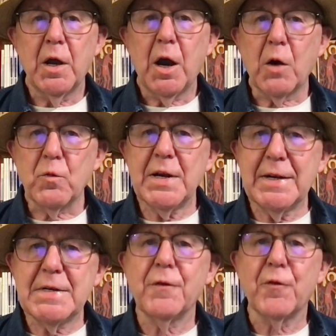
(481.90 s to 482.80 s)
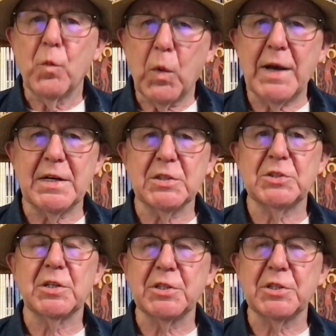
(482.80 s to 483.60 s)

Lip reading: are really different ways to